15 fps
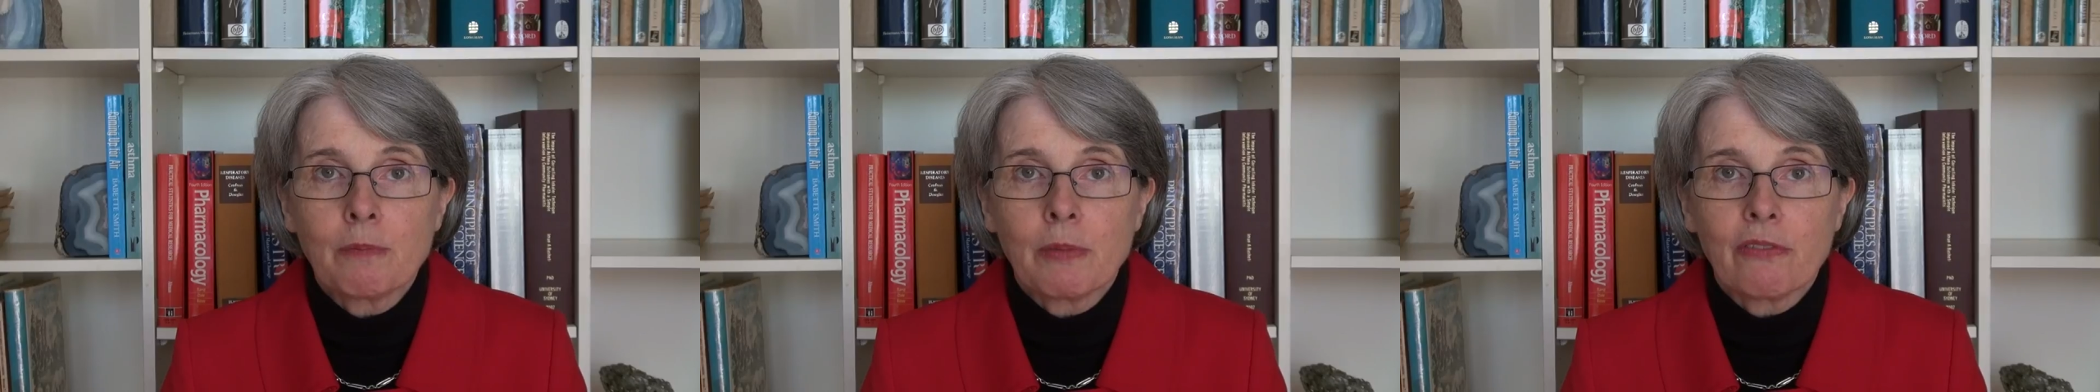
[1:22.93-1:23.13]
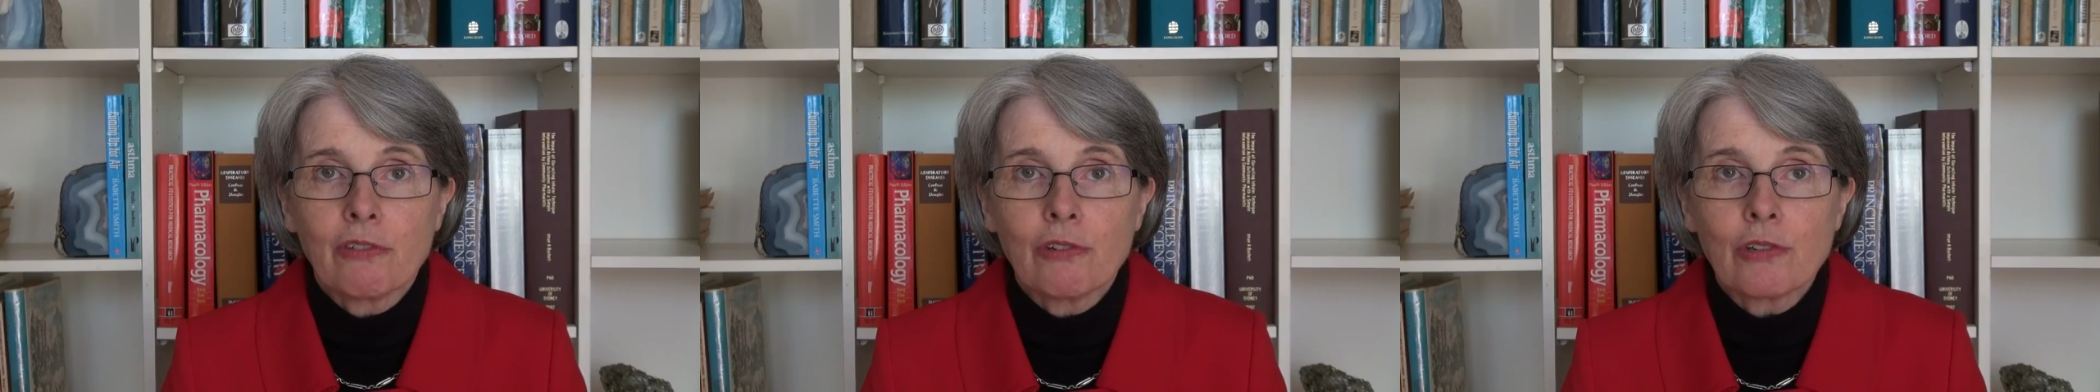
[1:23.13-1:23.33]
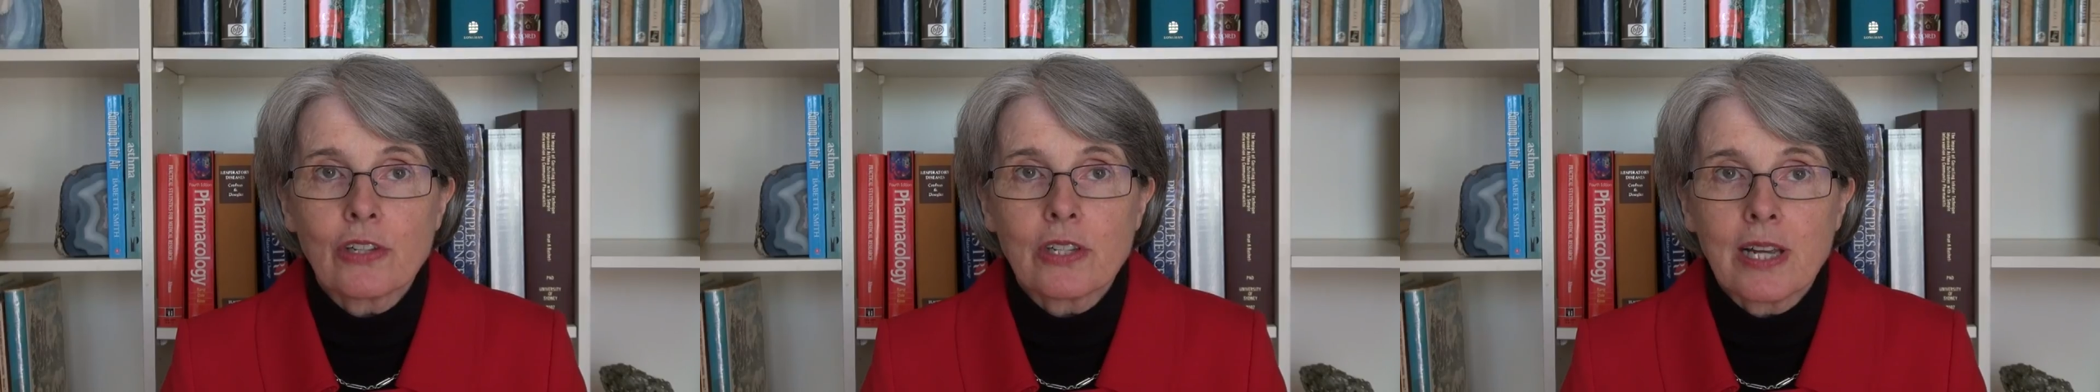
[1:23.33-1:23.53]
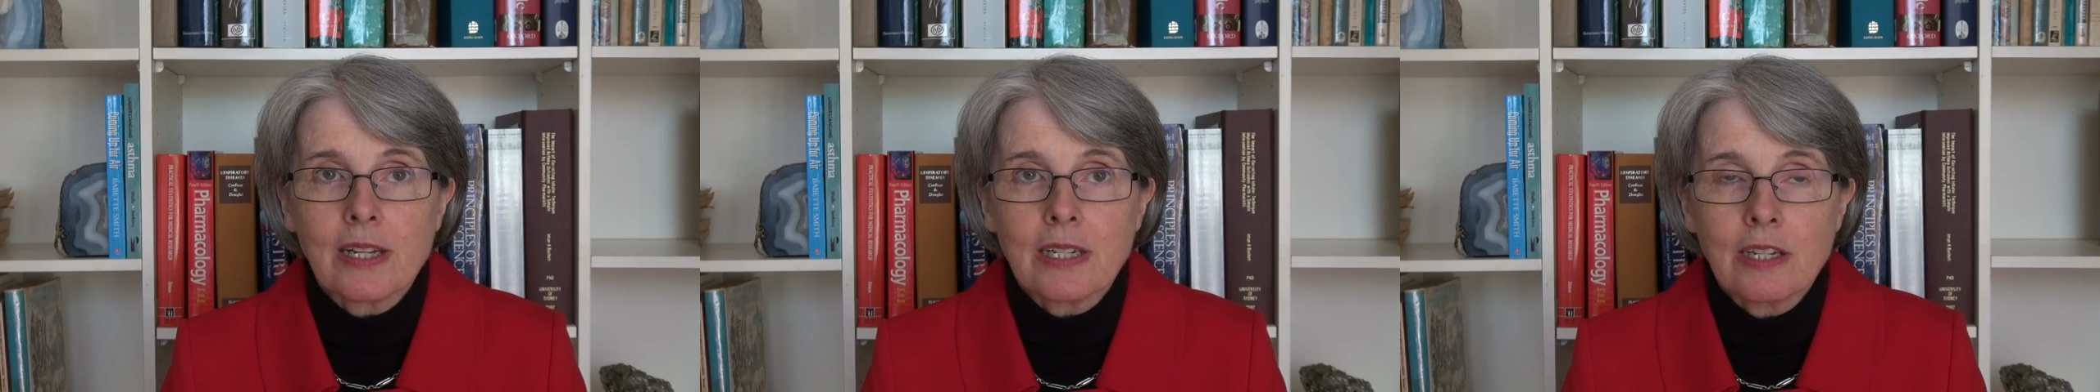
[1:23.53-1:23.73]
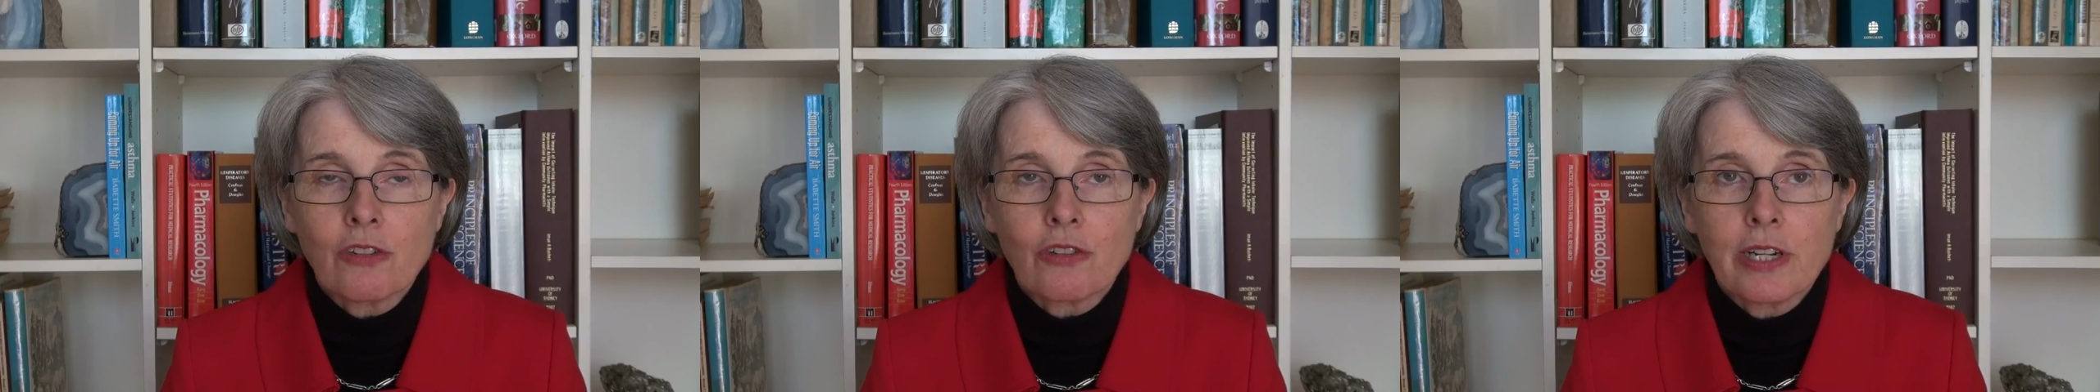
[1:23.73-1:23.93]
before
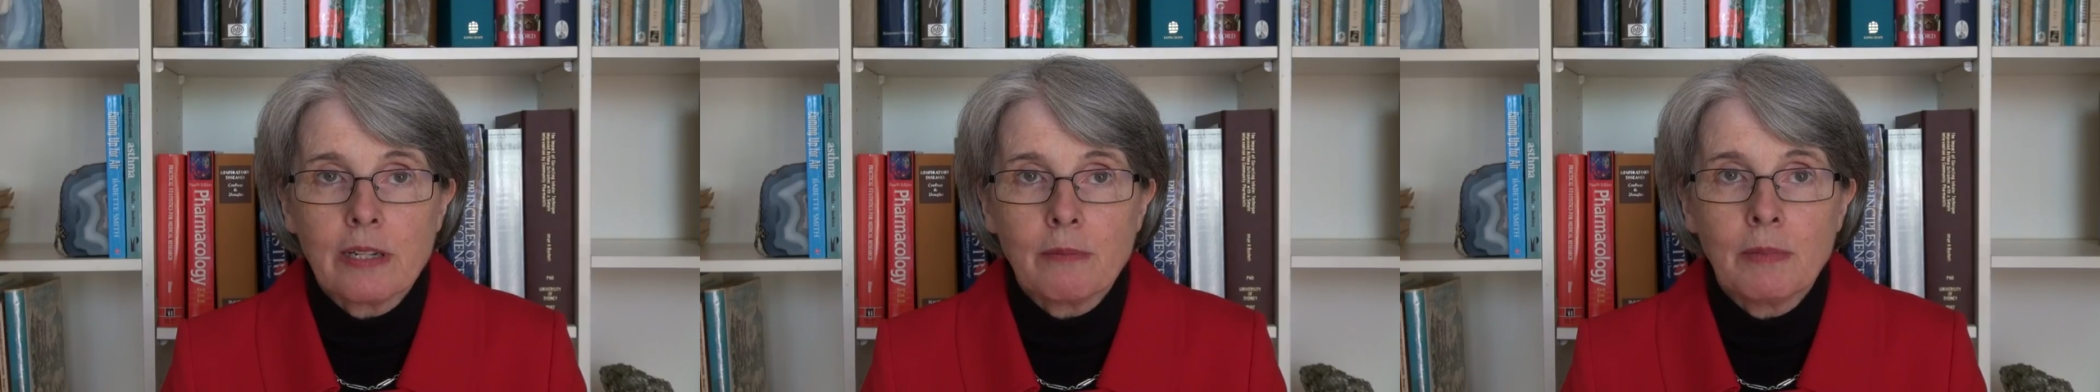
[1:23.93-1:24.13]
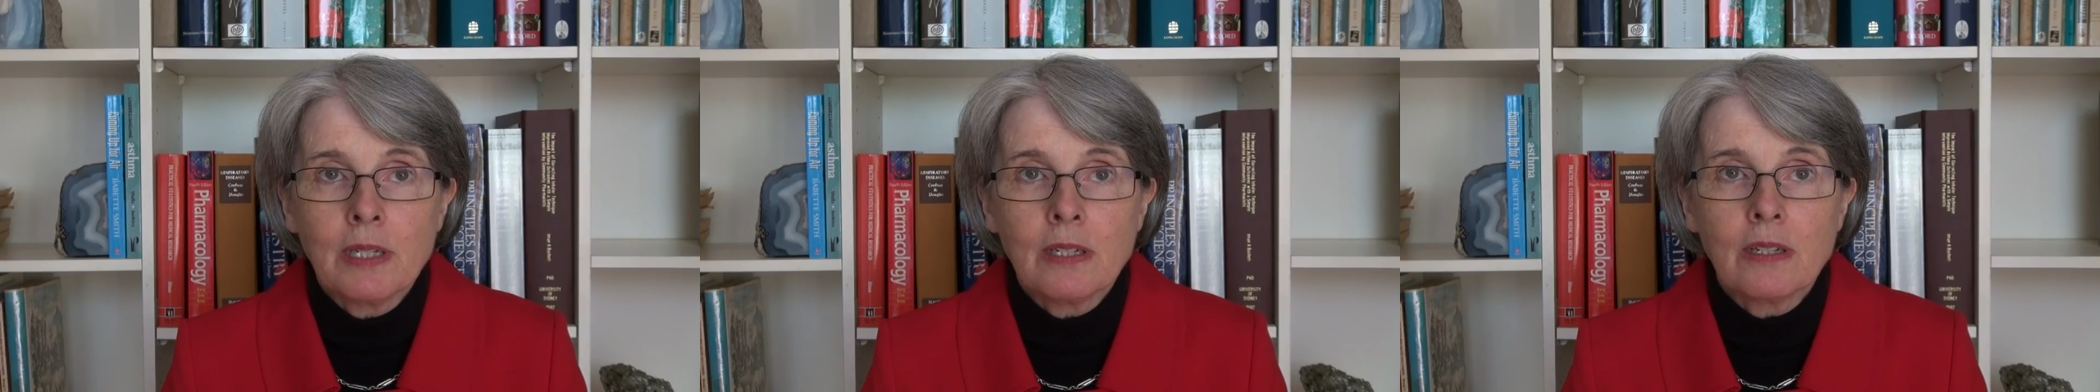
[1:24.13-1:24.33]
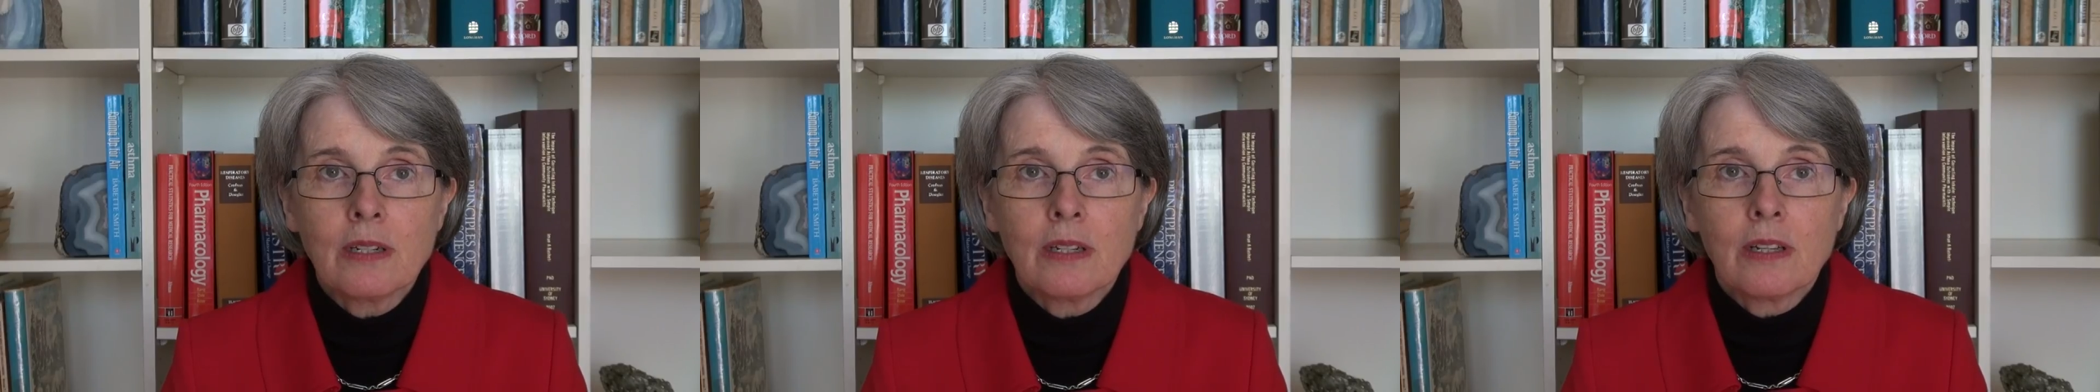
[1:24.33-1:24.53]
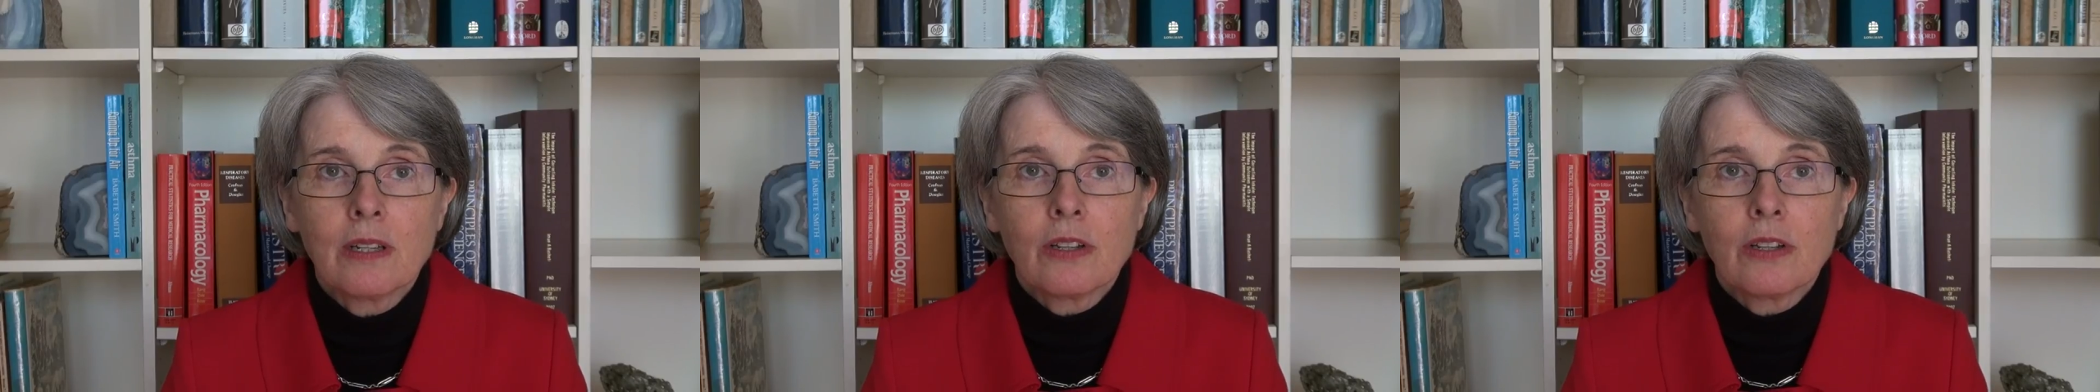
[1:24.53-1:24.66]
starting treatment,